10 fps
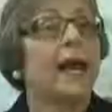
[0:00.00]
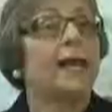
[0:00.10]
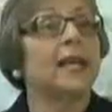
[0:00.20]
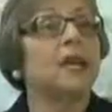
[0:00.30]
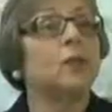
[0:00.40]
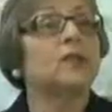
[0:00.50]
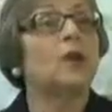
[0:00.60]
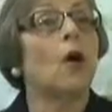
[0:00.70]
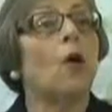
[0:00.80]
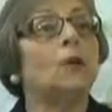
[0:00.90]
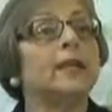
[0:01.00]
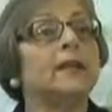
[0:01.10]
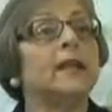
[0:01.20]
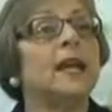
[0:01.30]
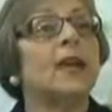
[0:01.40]
And he was
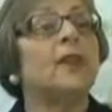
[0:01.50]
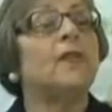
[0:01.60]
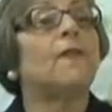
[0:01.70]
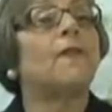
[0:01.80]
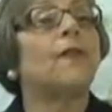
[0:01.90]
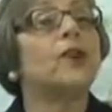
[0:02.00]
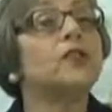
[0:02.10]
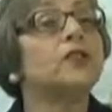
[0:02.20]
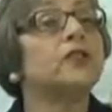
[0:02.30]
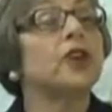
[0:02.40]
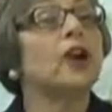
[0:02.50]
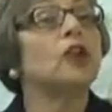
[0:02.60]
holding the first